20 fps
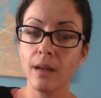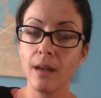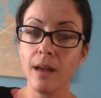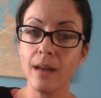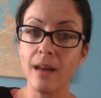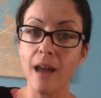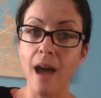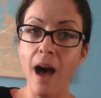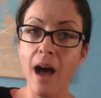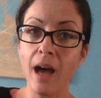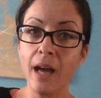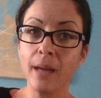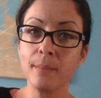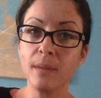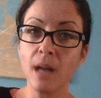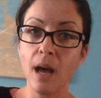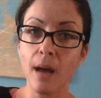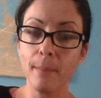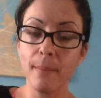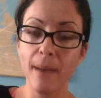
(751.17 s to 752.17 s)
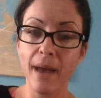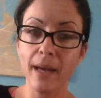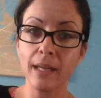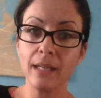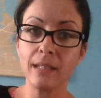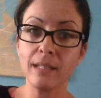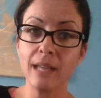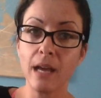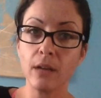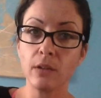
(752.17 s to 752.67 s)
And I'm not
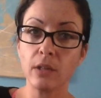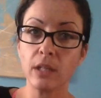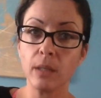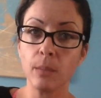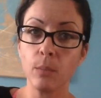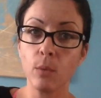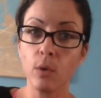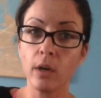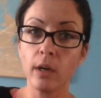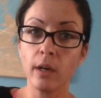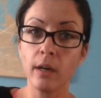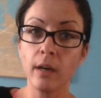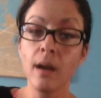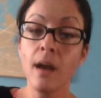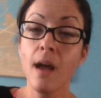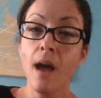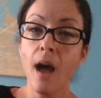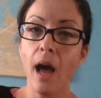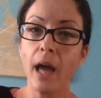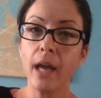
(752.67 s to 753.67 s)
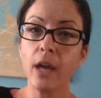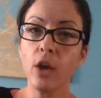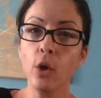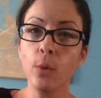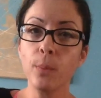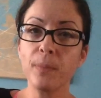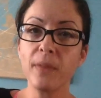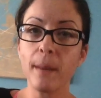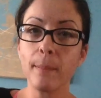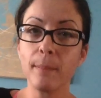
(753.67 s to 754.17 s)
backing down anymore. I
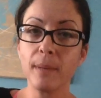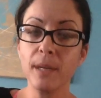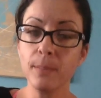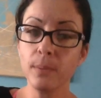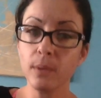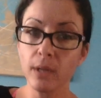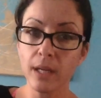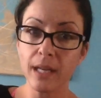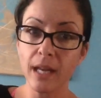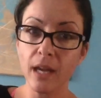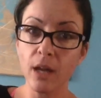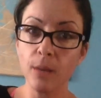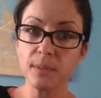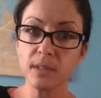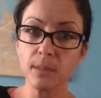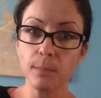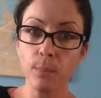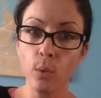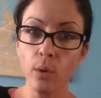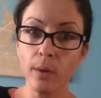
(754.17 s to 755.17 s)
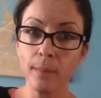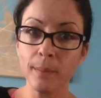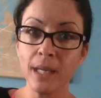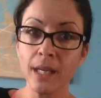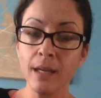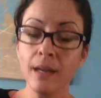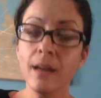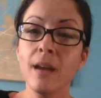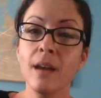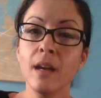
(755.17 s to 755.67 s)
hope that people can help support
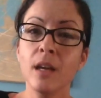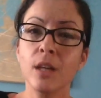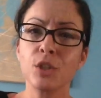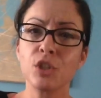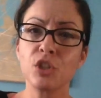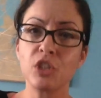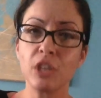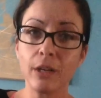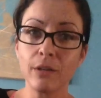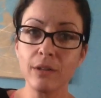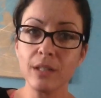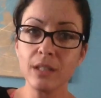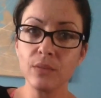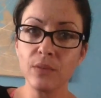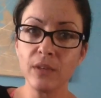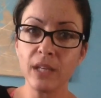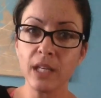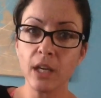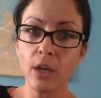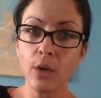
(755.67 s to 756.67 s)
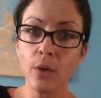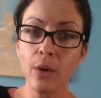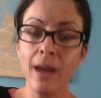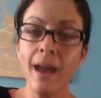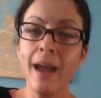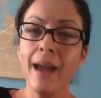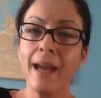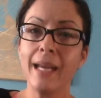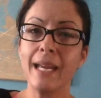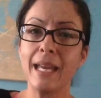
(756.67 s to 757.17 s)
me, share this video,
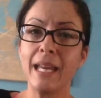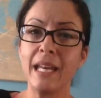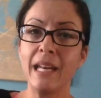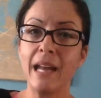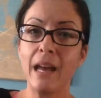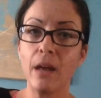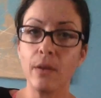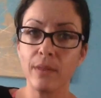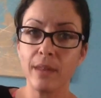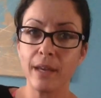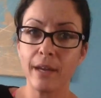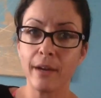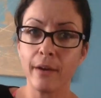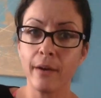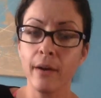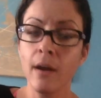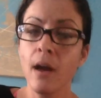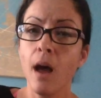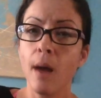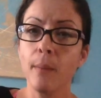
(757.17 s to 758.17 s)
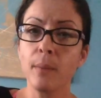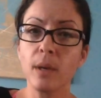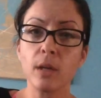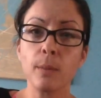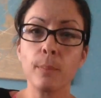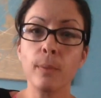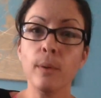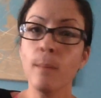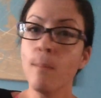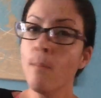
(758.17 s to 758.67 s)
and get it out there. I'm going to
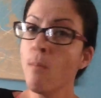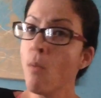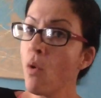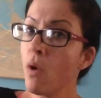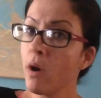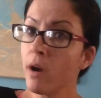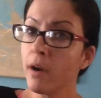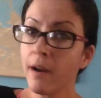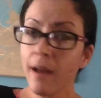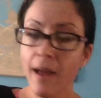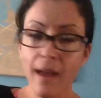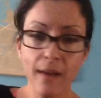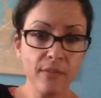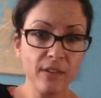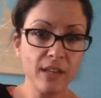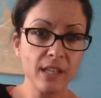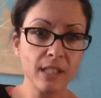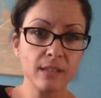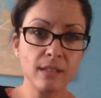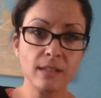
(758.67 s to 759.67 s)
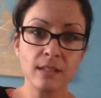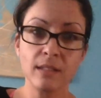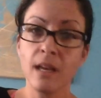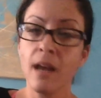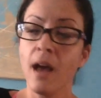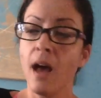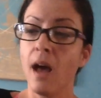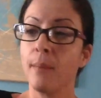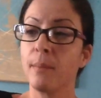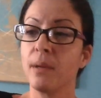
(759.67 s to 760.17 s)
put more evidence.
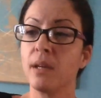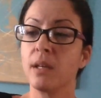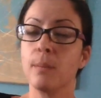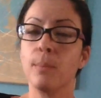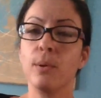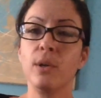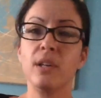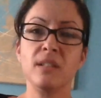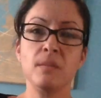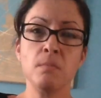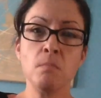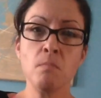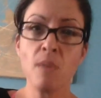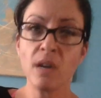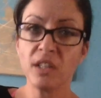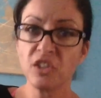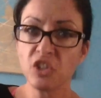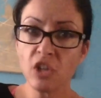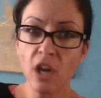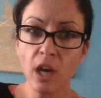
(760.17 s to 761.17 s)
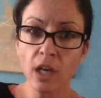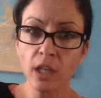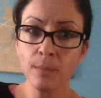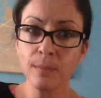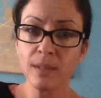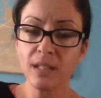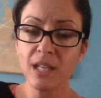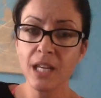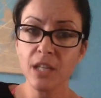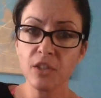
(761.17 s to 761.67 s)
I'm going to put as much
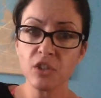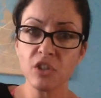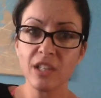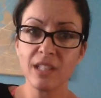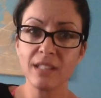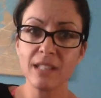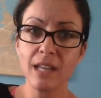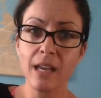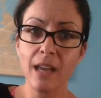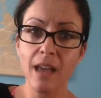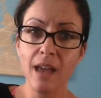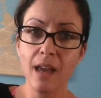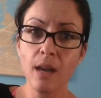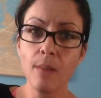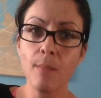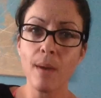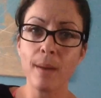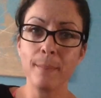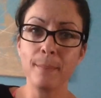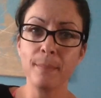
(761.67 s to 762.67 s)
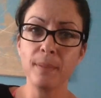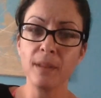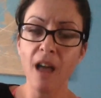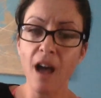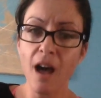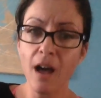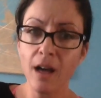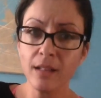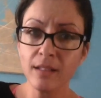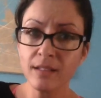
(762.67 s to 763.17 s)
documentation as I can on my
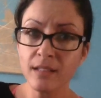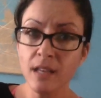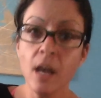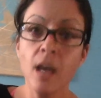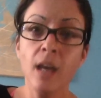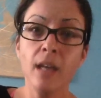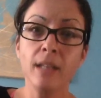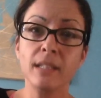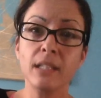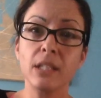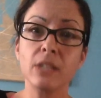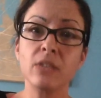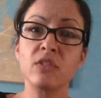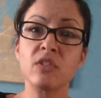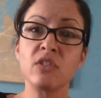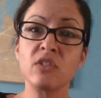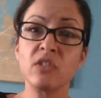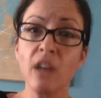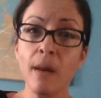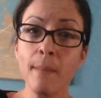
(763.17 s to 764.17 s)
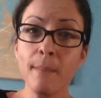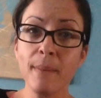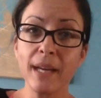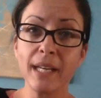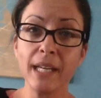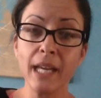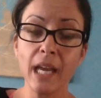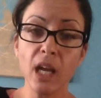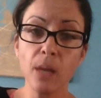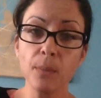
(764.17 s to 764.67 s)
blogs until
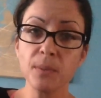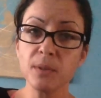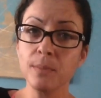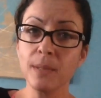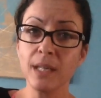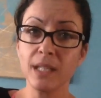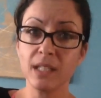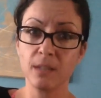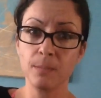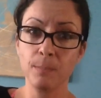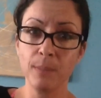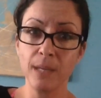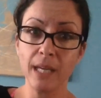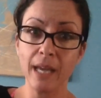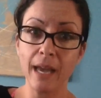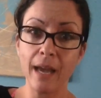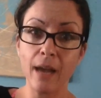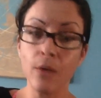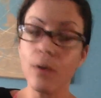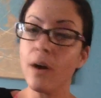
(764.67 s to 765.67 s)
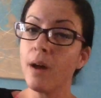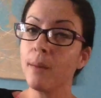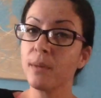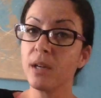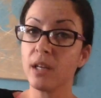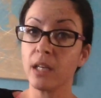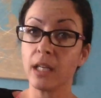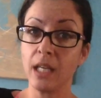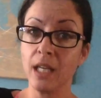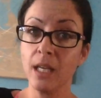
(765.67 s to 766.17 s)
somebody helps me speak out. I'm
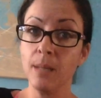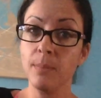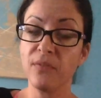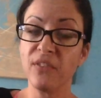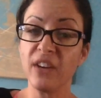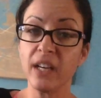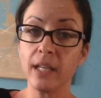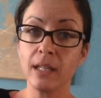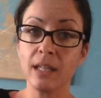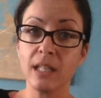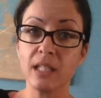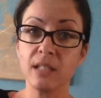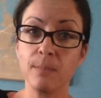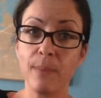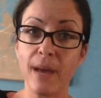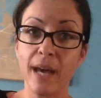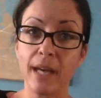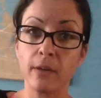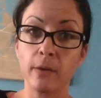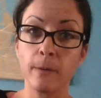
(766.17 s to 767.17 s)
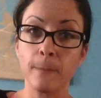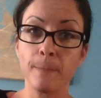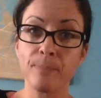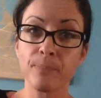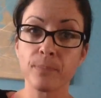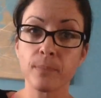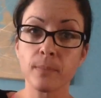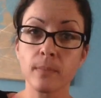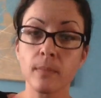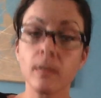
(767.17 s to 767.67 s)
going to keep fighting this battle.
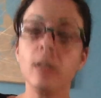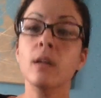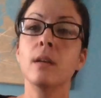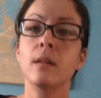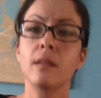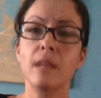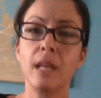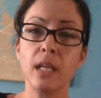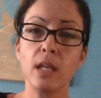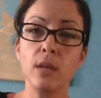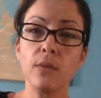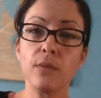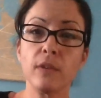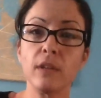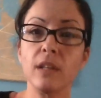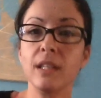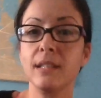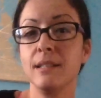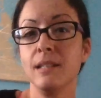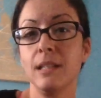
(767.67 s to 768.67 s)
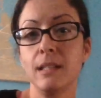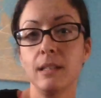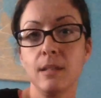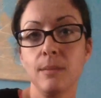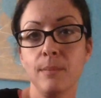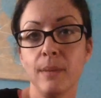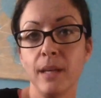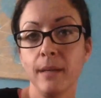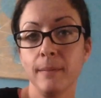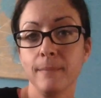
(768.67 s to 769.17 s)
Thank you for listening
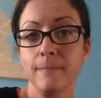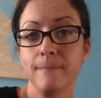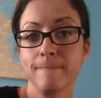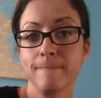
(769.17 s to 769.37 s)
to me.